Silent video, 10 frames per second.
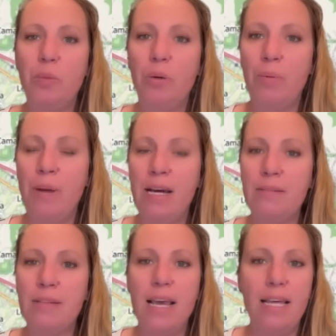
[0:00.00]
per
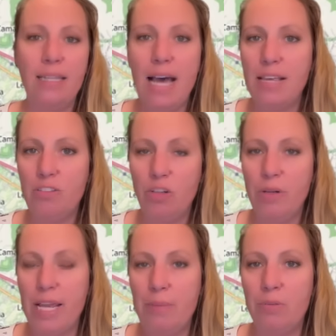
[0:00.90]
month. Last year
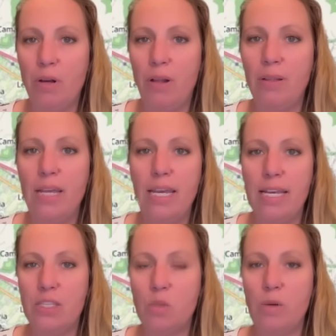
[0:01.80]
in April,
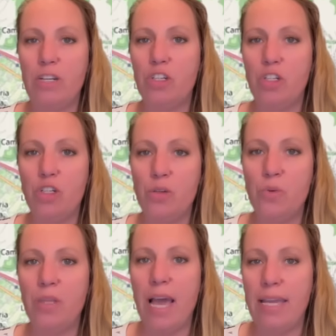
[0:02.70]
it switched
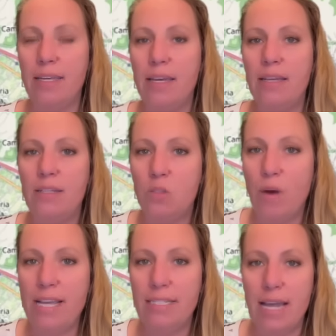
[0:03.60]
to like
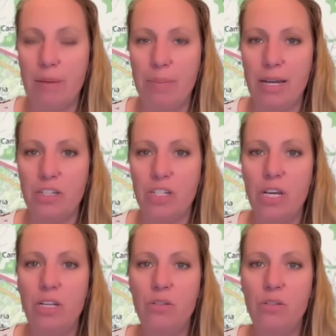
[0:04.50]
twice that much,